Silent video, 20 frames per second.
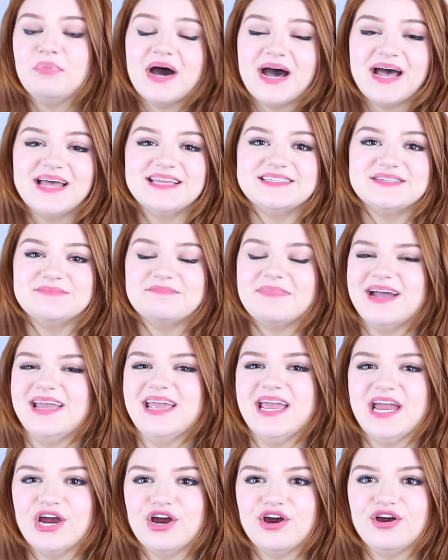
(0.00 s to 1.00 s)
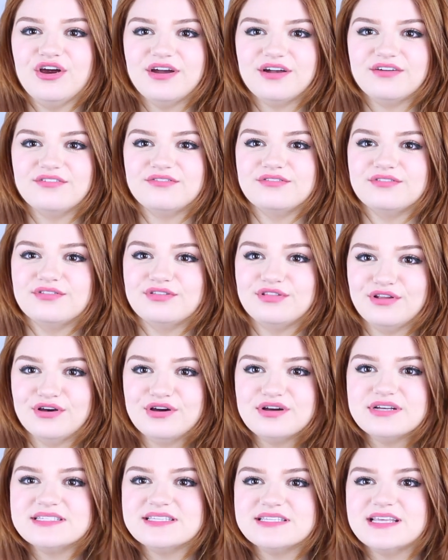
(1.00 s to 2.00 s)
But my hair
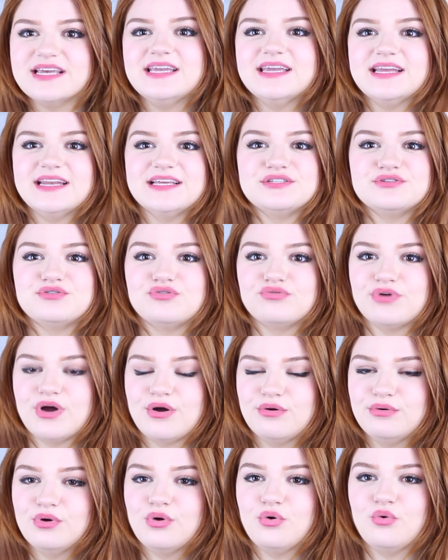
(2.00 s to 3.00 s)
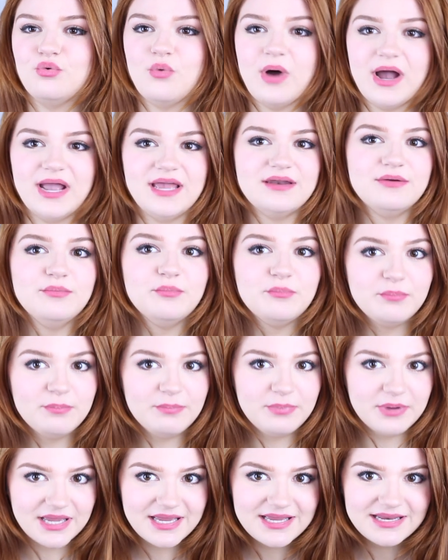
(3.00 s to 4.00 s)
looks like it has grown quite a
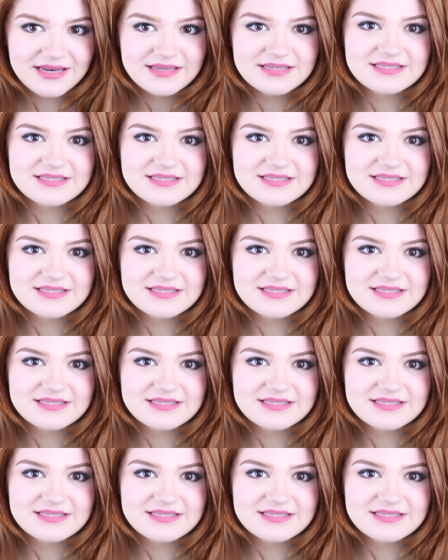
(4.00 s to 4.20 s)
bit